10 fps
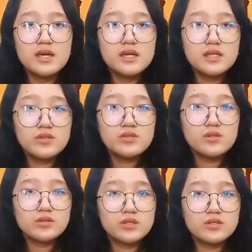It
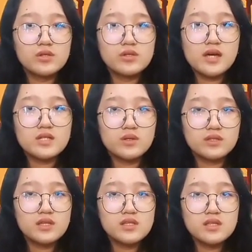resulted in
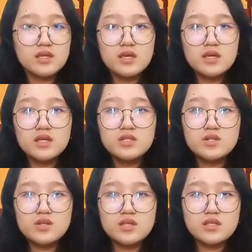casualties,
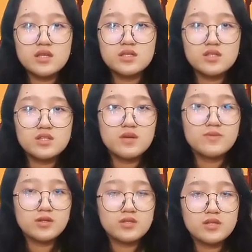injuries, and
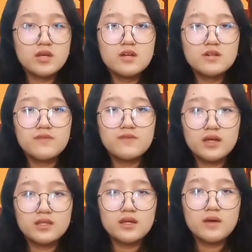disruptions,
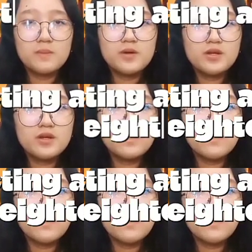reflecting a period